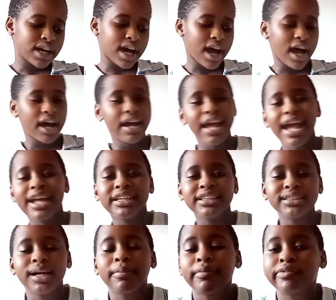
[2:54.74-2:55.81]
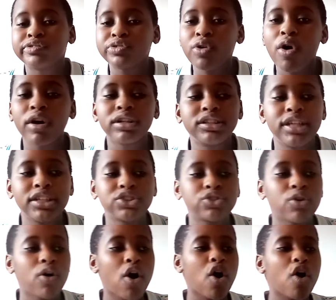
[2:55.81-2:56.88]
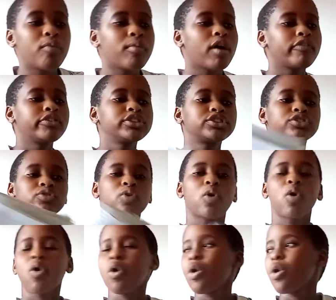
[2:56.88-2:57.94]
Any type of tour, guest tour, home office tour,